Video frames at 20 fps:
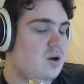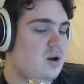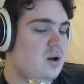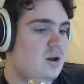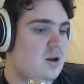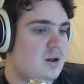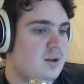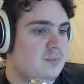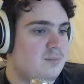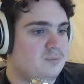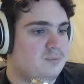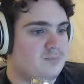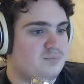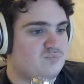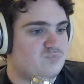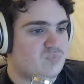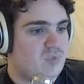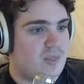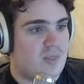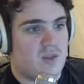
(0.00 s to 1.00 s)
and
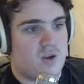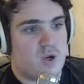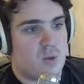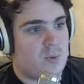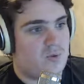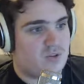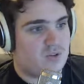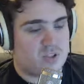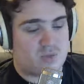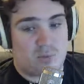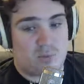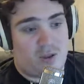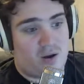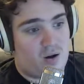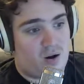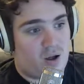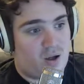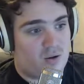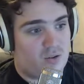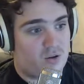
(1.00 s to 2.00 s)
then Newbie versus
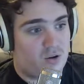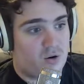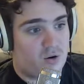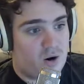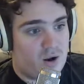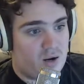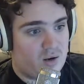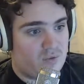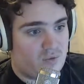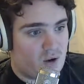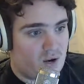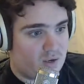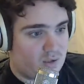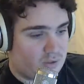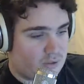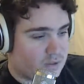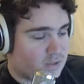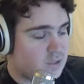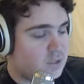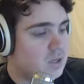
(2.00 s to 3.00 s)
Planet Odd in the grand
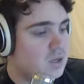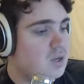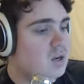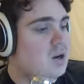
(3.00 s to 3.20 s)
finals.